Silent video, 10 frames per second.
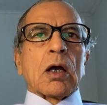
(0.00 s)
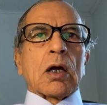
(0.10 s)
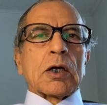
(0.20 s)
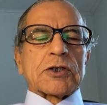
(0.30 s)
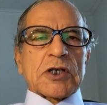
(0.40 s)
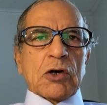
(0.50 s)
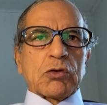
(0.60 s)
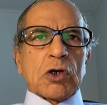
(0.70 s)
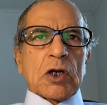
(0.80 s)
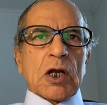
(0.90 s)
in
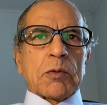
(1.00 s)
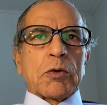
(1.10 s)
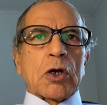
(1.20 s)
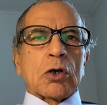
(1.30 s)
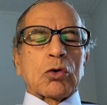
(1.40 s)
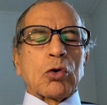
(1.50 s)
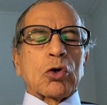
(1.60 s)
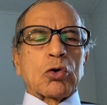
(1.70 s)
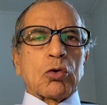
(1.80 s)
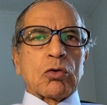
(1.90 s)
Saudi Arabia to
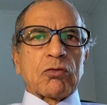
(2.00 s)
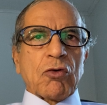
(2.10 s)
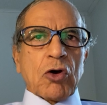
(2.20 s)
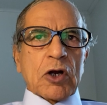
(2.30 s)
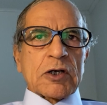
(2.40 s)
atone for